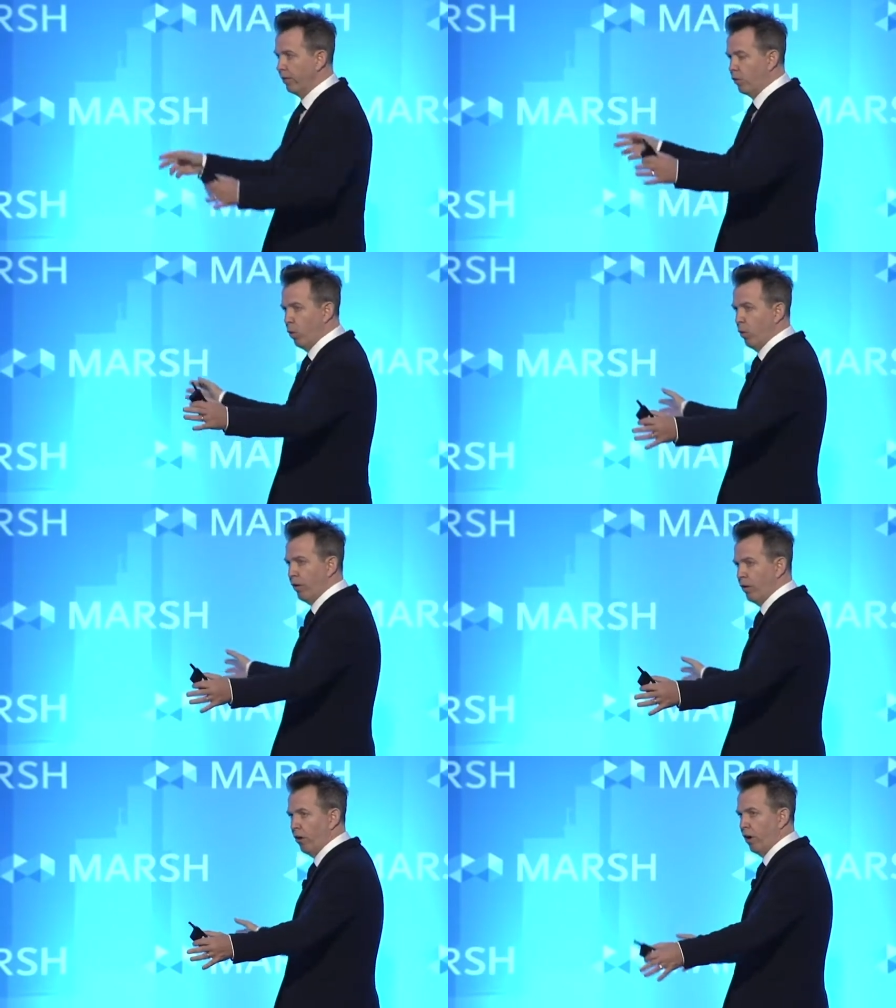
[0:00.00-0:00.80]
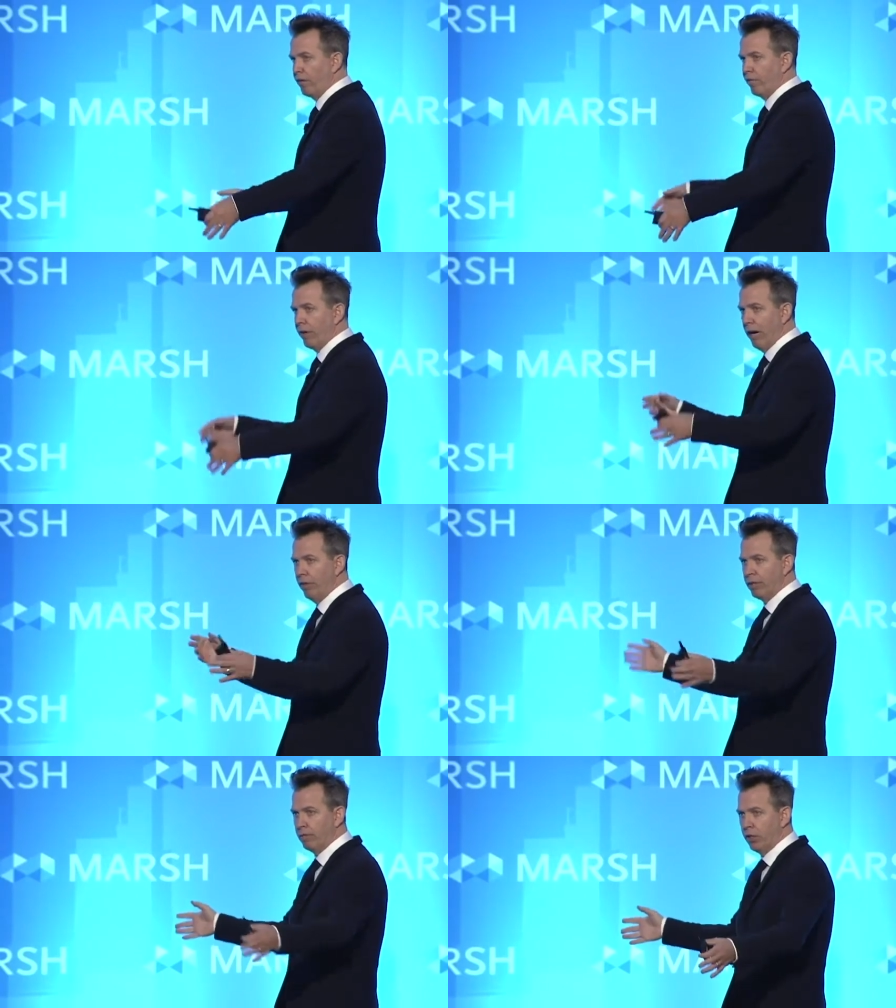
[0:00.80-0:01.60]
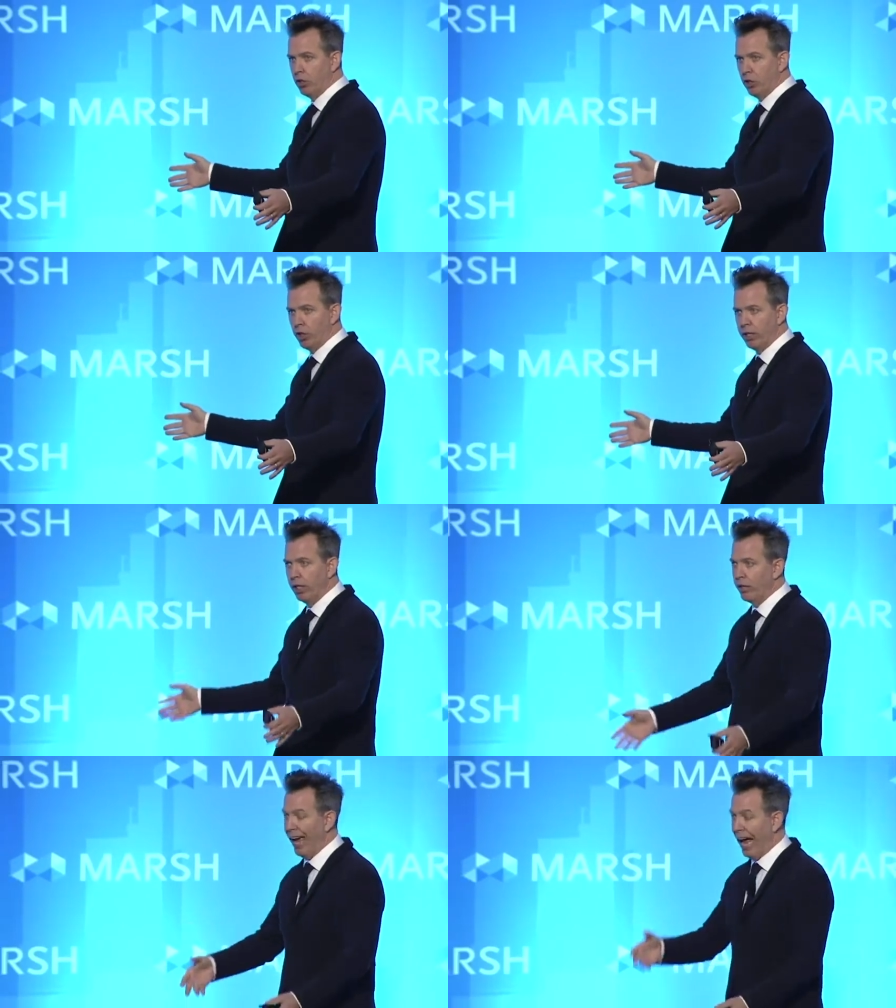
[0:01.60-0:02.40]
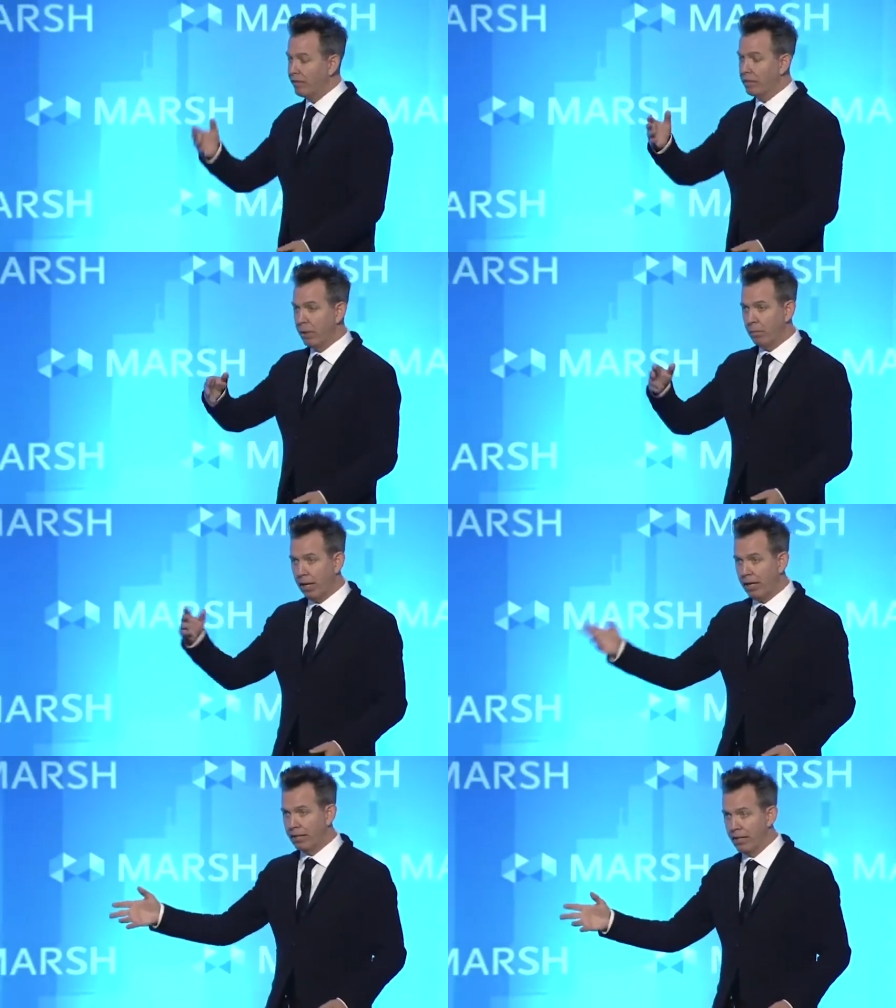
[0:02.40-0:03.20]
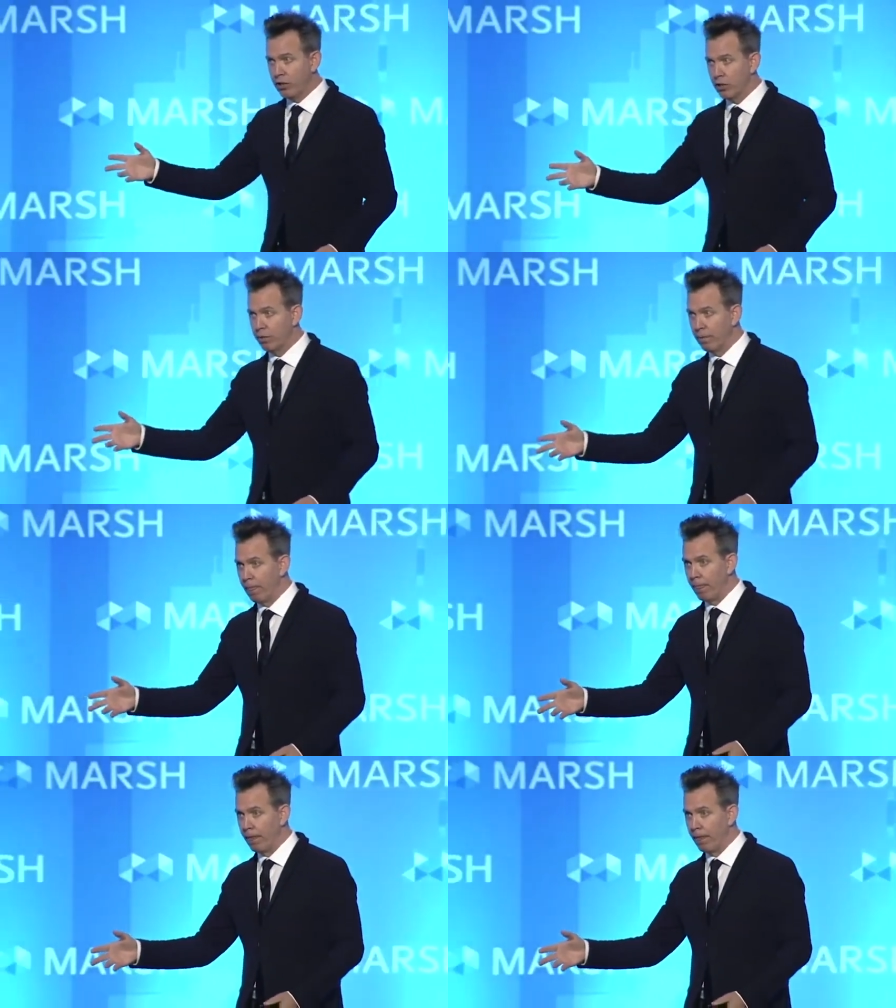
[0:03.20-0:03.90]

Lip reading: you've cordoned it off, you found it to be good, you have somebody paying attention,